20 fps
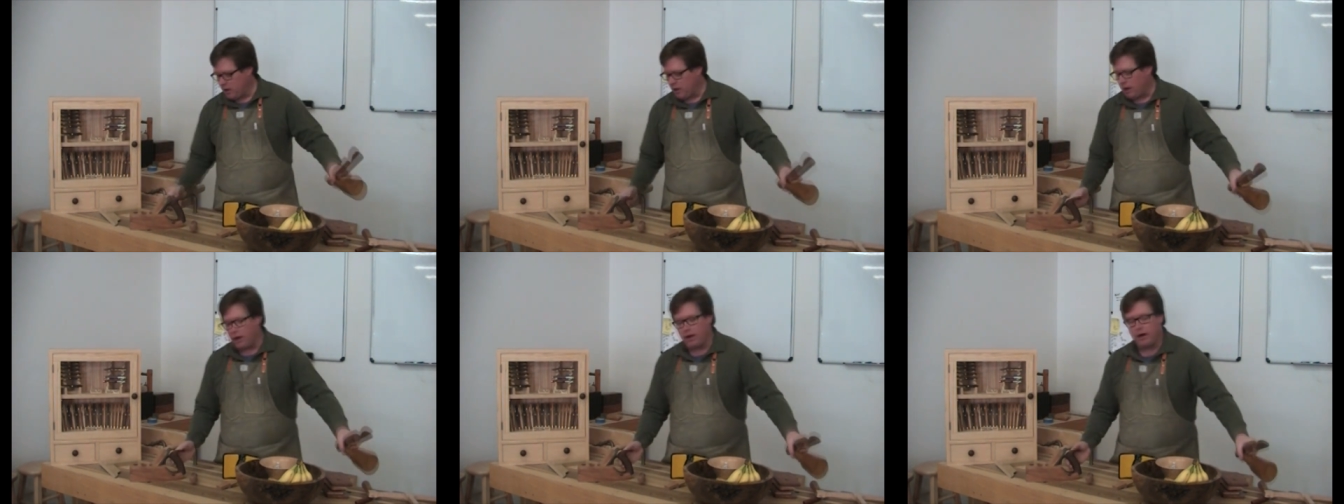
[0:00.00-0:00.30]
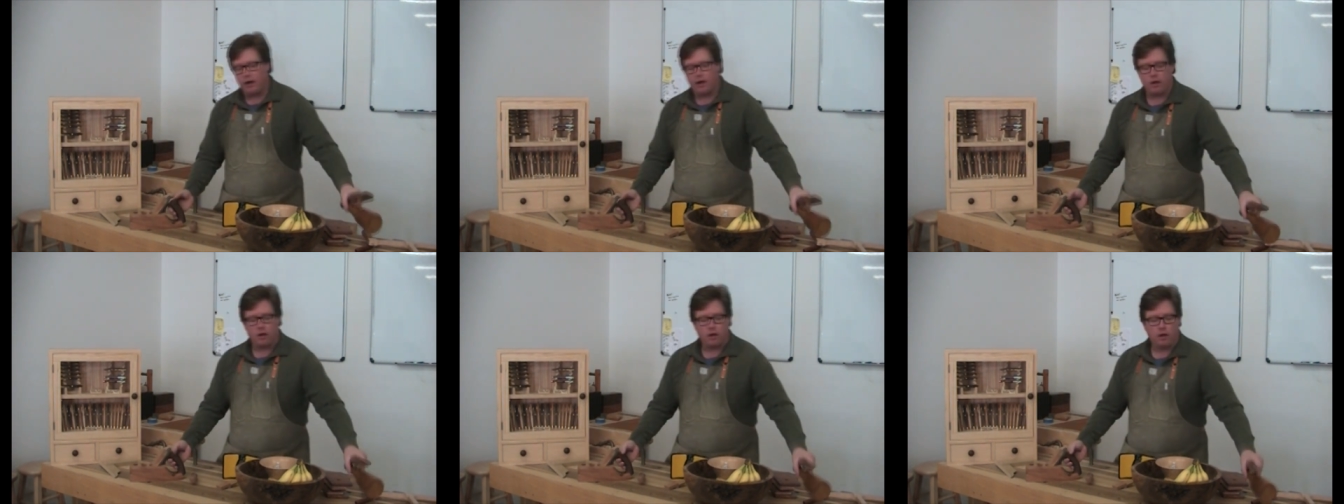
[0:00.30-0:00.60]

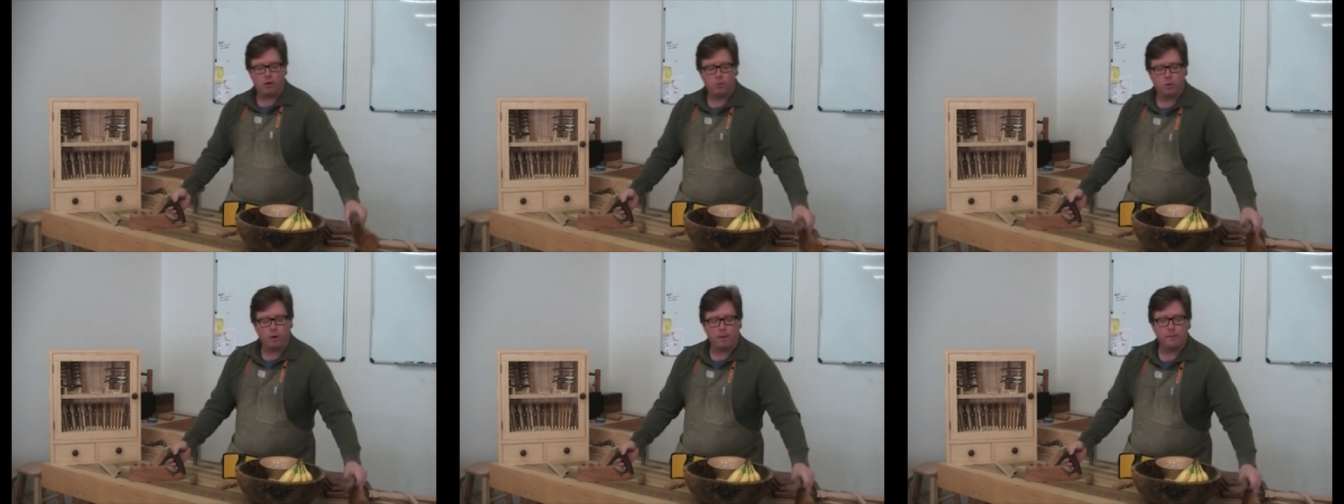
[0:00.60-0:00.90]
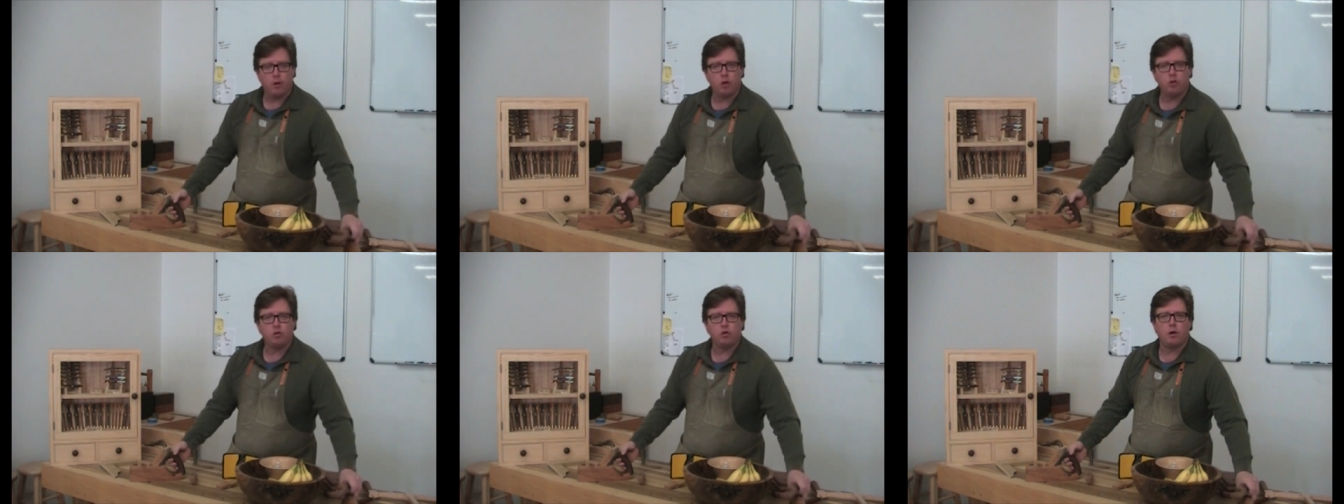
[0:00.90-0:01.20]
Uh,
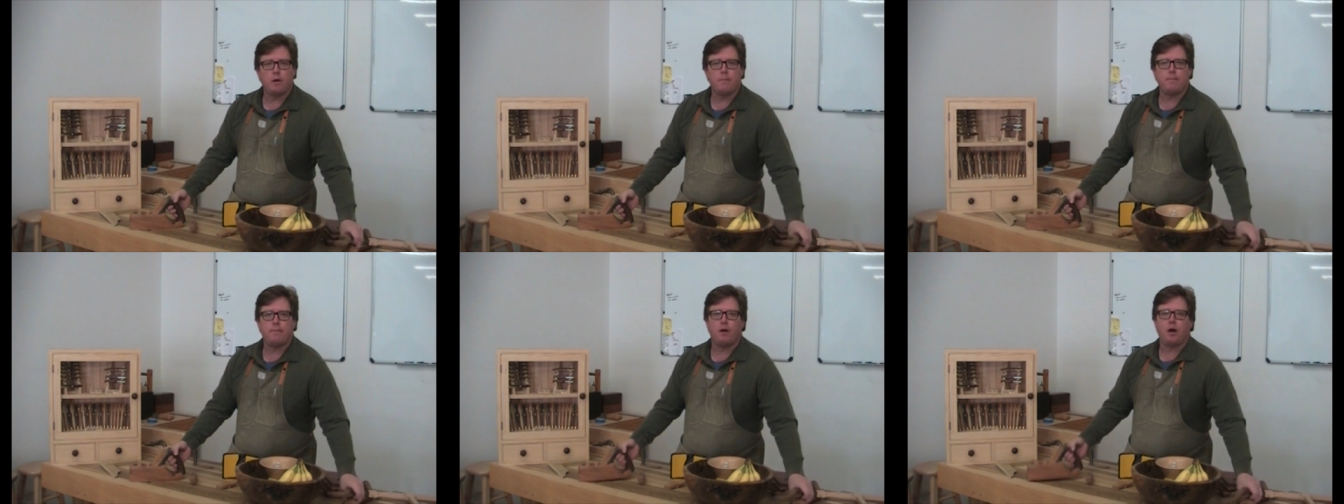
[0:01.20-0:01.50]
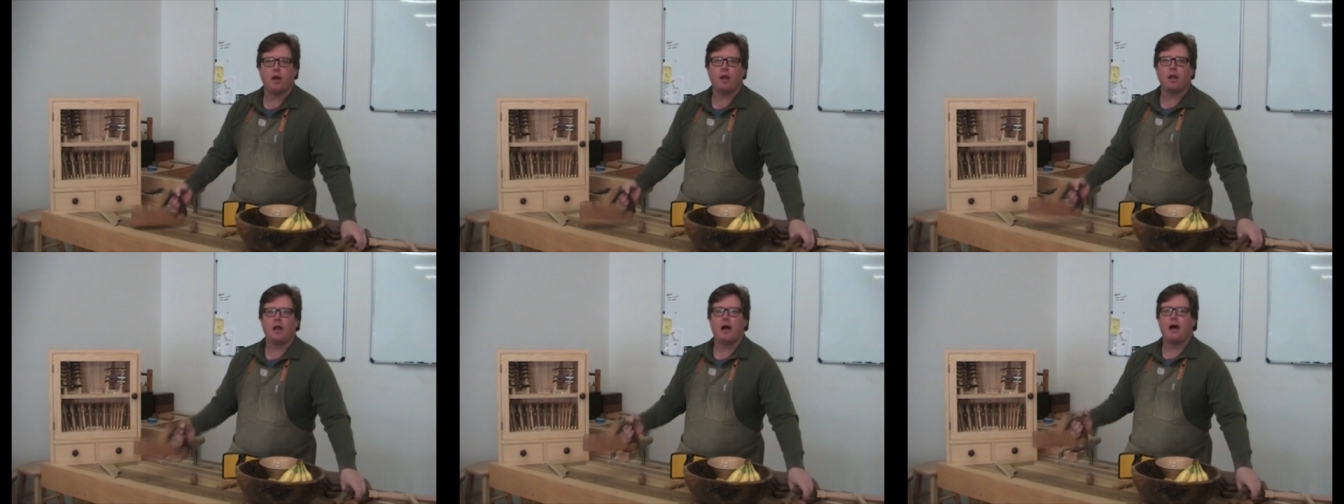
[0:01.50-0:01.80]
I'm going to do
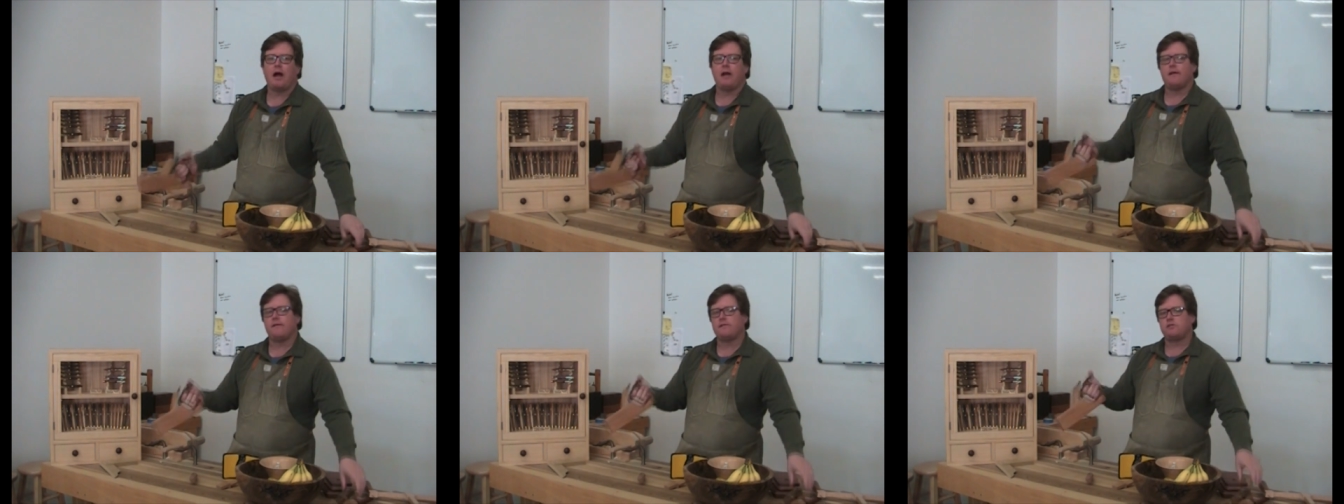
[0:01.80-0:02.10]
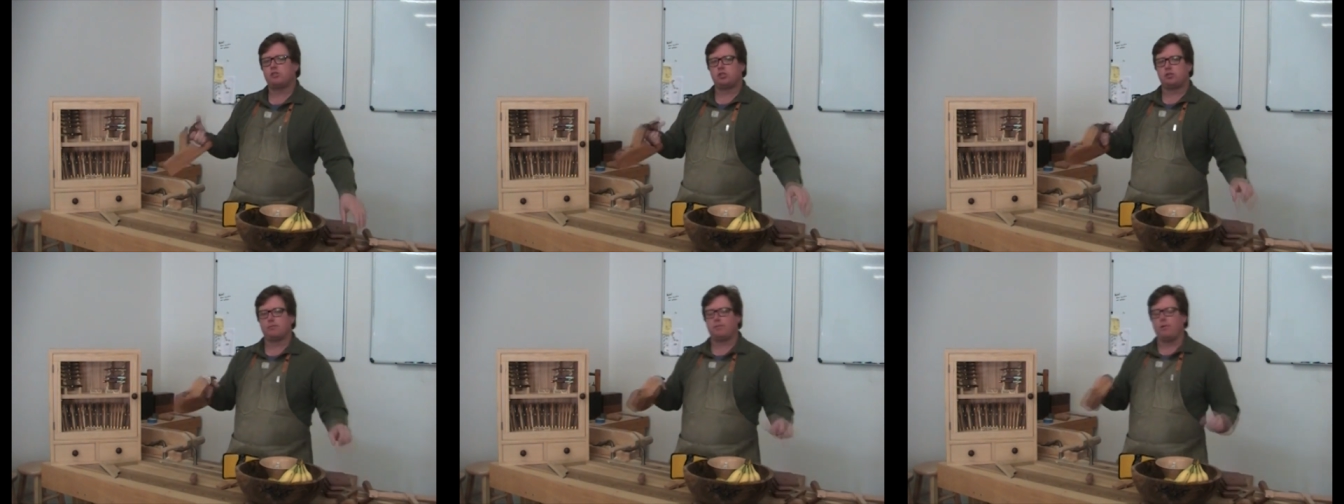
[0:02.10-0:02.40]
a, a line of
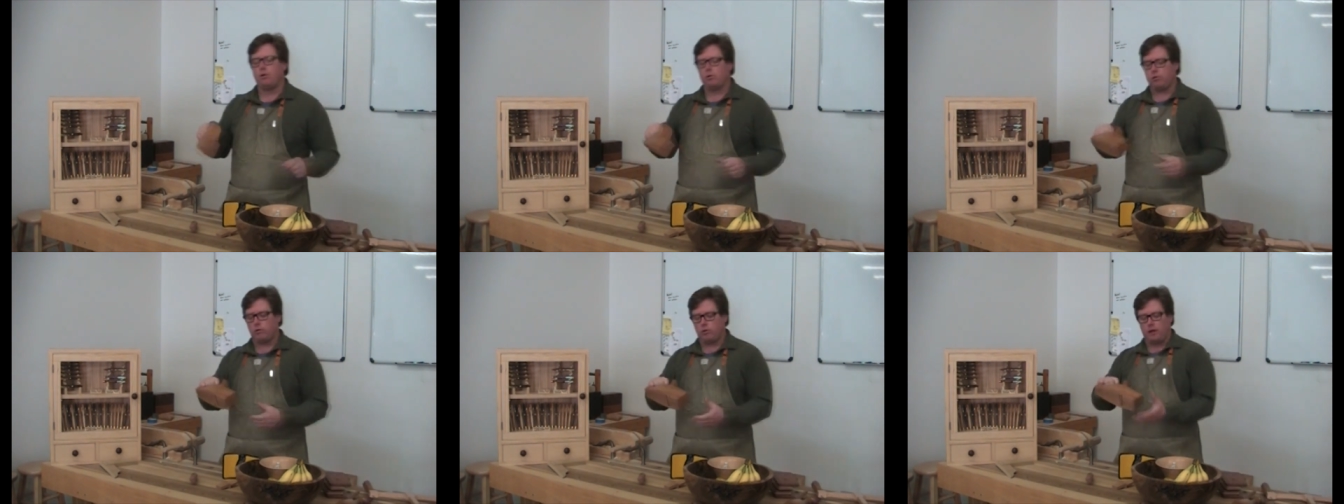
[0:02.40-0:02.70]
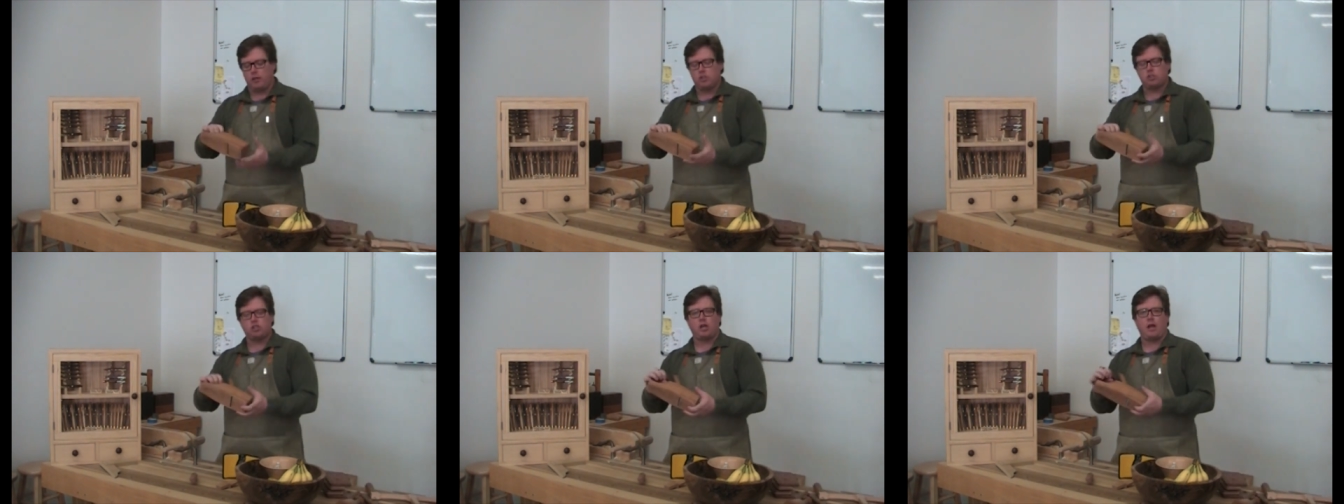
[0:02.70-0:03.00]

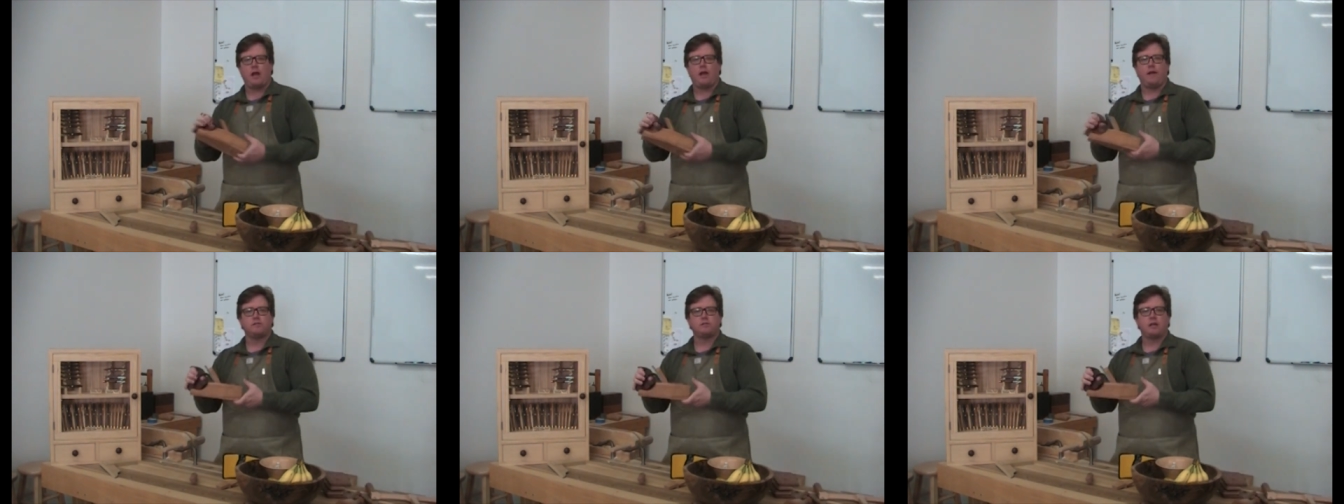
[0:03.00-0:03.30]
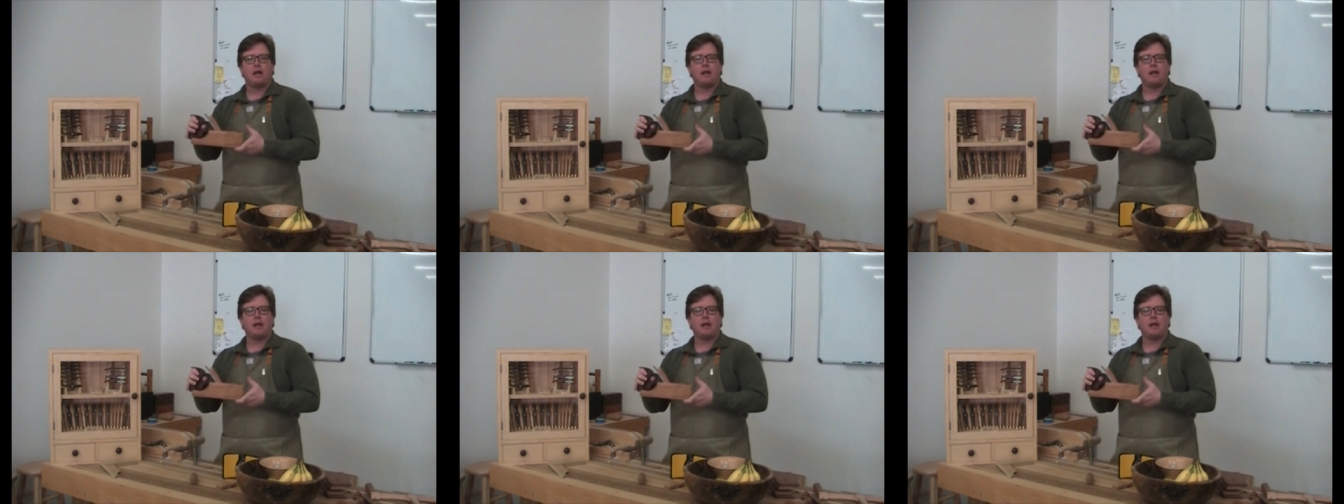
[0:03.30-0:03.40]
smoothing shapes.